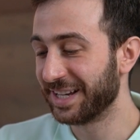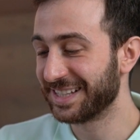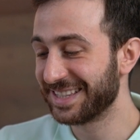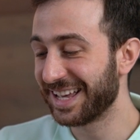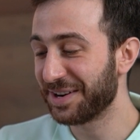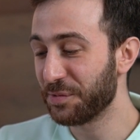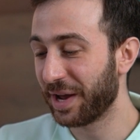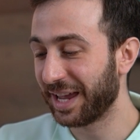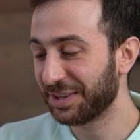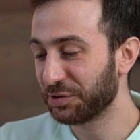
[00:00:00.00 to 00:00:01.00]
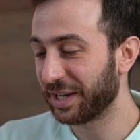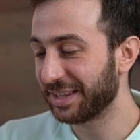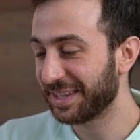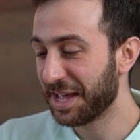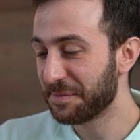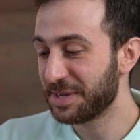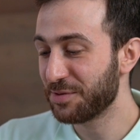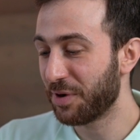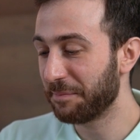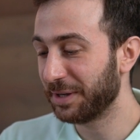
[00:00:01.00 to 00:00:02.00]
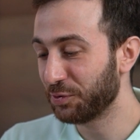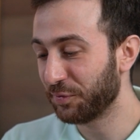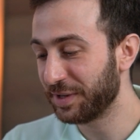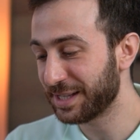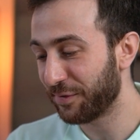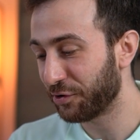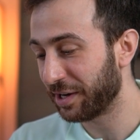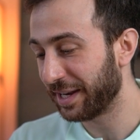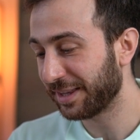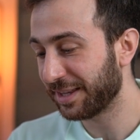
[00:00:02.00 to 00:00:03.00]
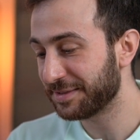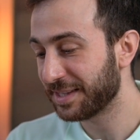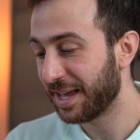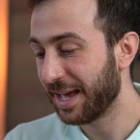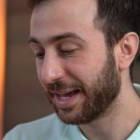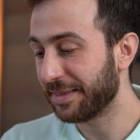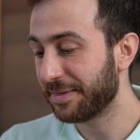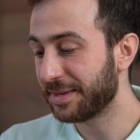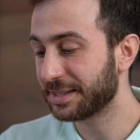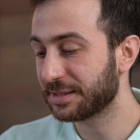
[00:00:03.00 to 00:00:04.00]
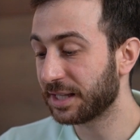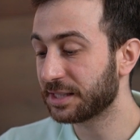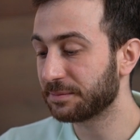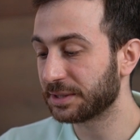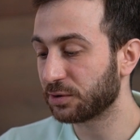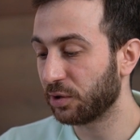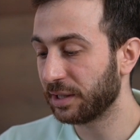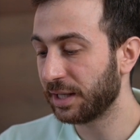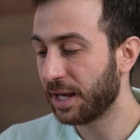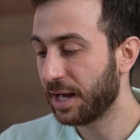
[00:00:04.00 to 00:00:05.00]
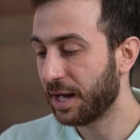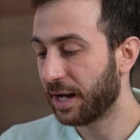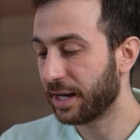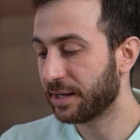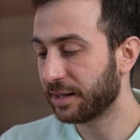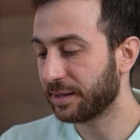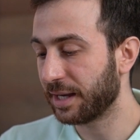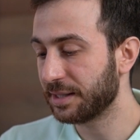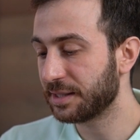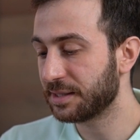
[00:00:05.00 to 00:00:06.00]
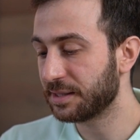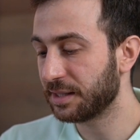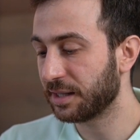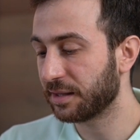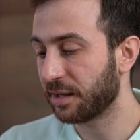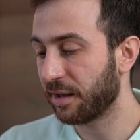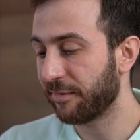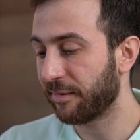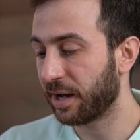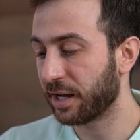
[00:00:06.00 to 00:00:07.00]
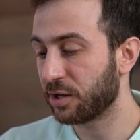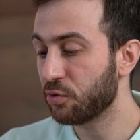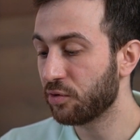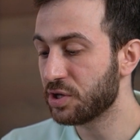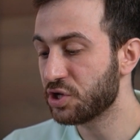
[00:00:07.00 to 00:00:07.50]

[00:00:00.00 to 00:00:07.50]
is there a way to get B1, B2 visa for electives in six months only? I got ACC in FIU in